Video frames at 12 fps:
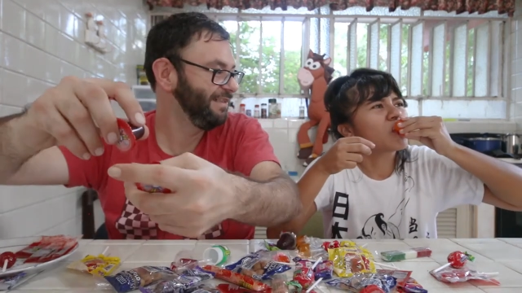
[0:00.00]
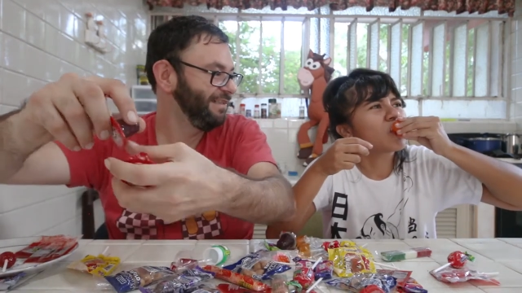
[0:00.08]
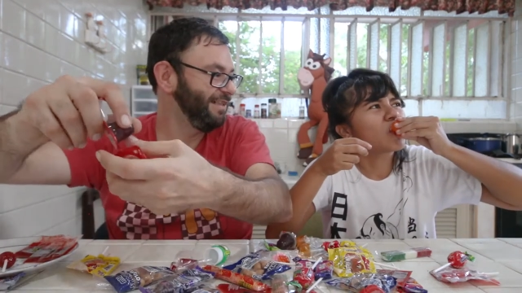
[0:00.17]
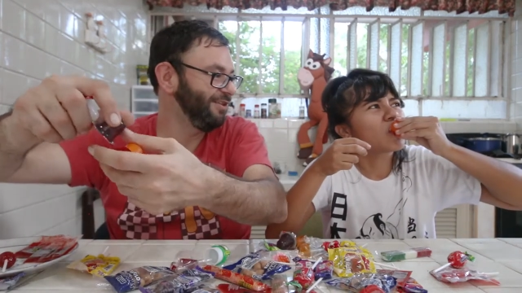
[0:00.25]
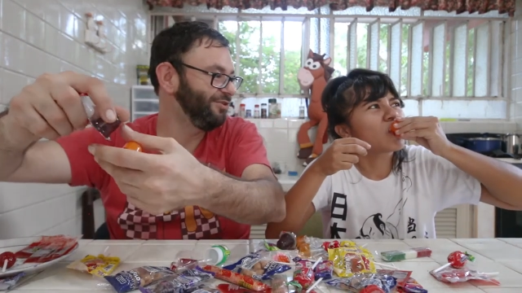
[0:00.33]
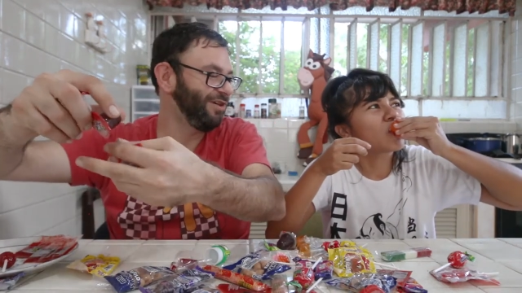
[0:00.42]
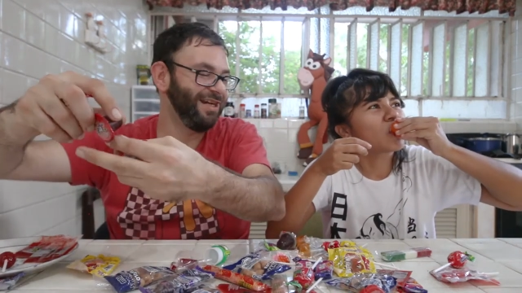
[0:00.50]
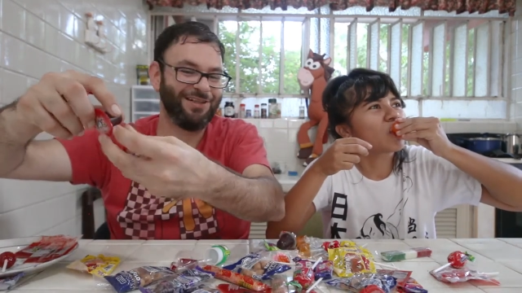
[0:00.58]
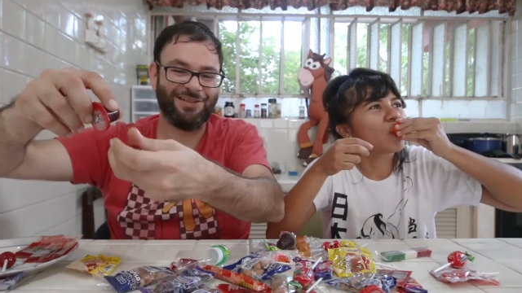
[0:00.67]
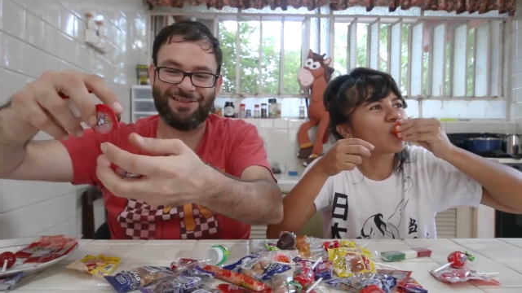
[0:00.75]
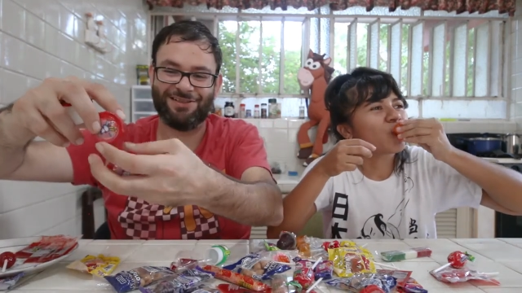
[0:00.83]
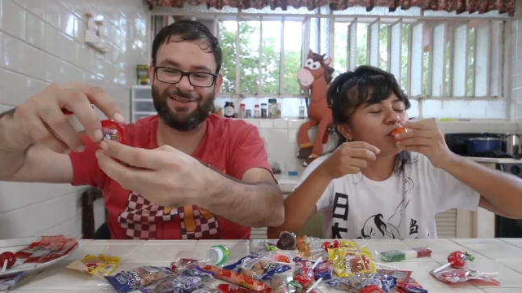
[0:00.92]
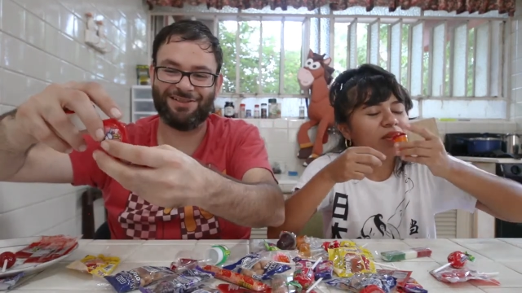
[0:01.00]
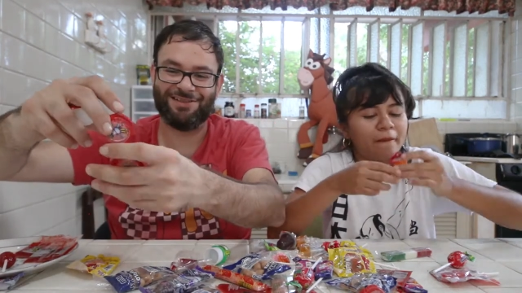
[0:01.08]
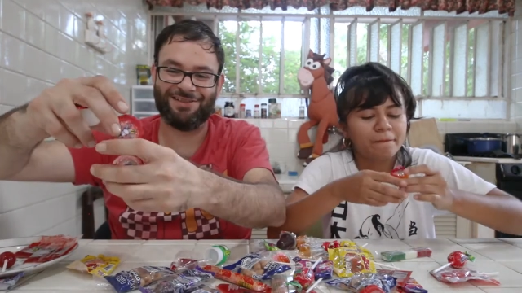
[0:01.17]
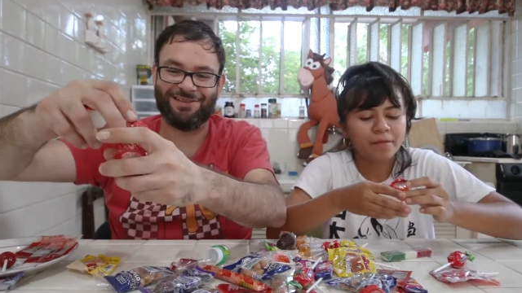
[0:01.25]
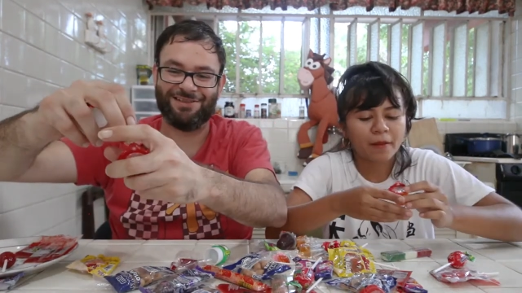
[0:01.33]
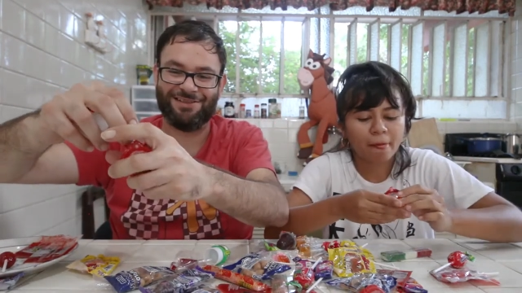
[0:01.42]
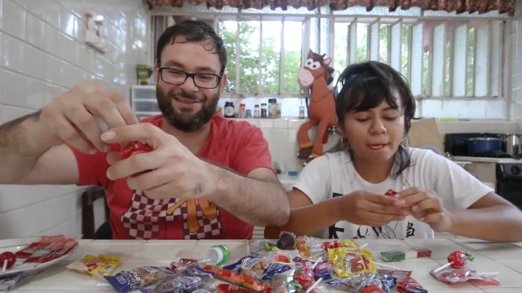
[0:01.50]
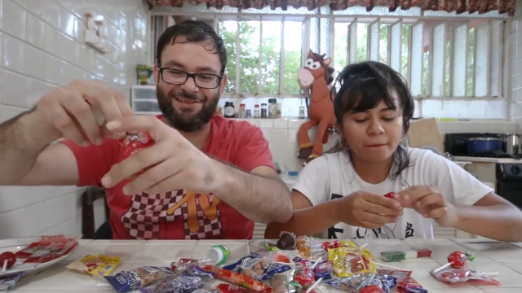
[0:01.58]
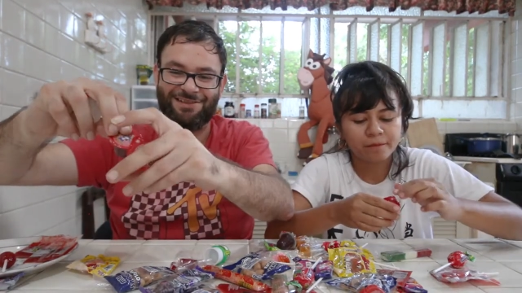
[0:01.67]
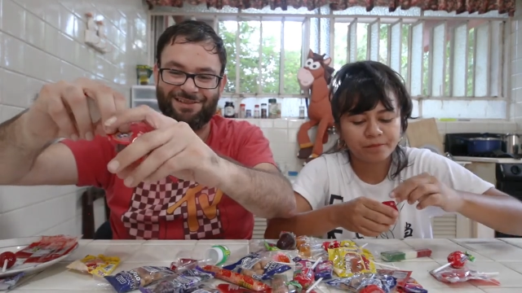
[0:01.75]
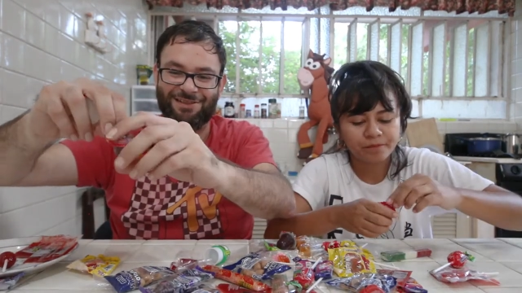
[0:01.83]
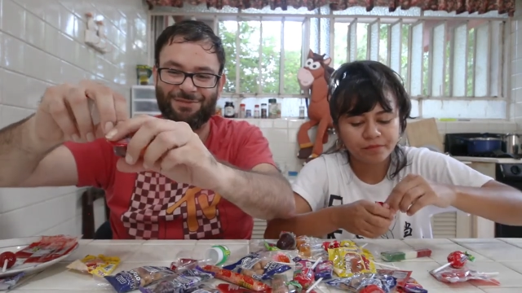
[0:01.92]
Speaker 1: I'll try yours.
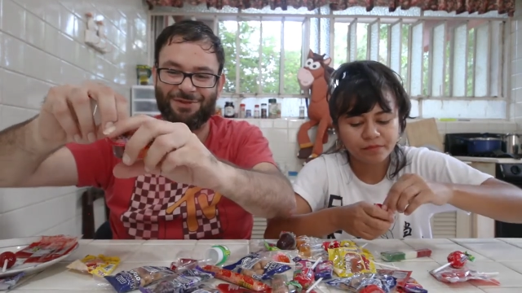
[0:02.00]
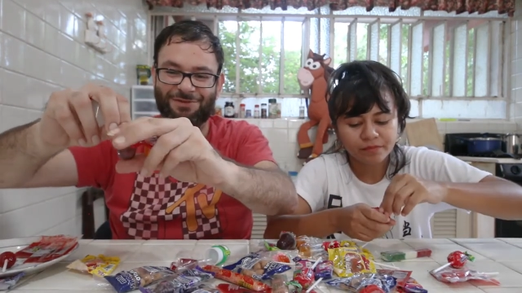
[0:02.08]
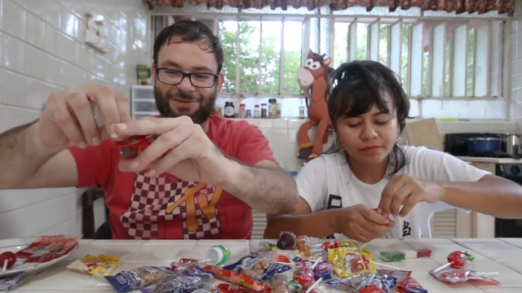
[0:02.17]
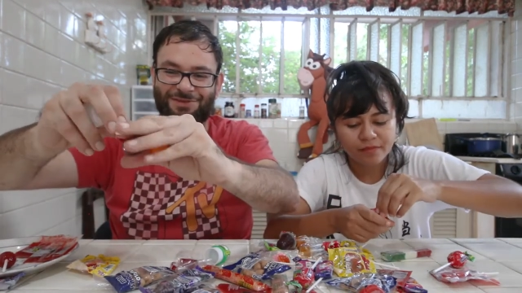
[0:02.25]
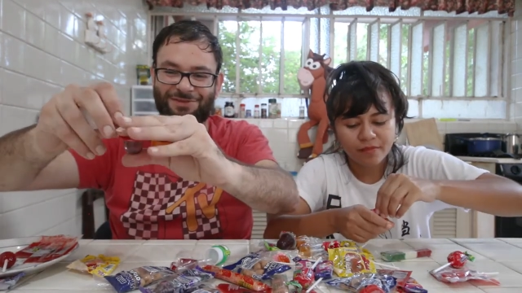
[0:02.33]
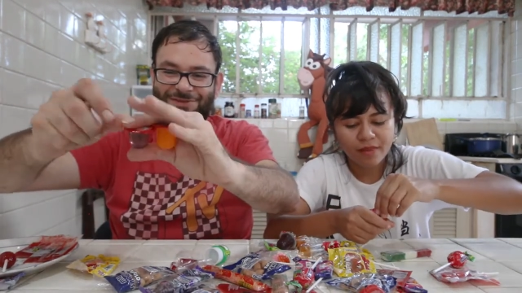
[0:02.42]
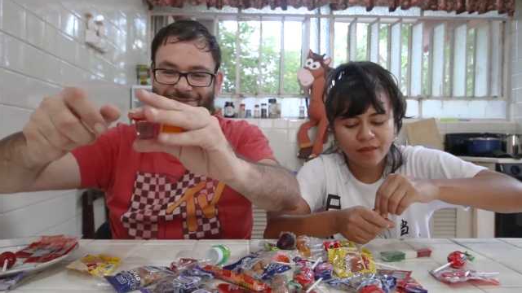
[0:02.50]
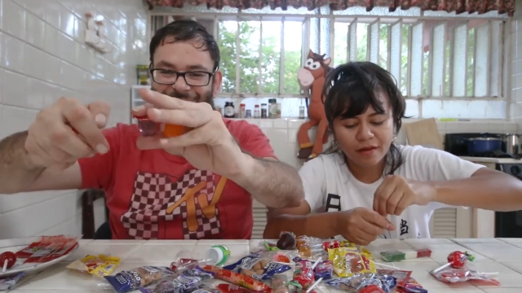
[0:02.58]
Yeah, but I would do.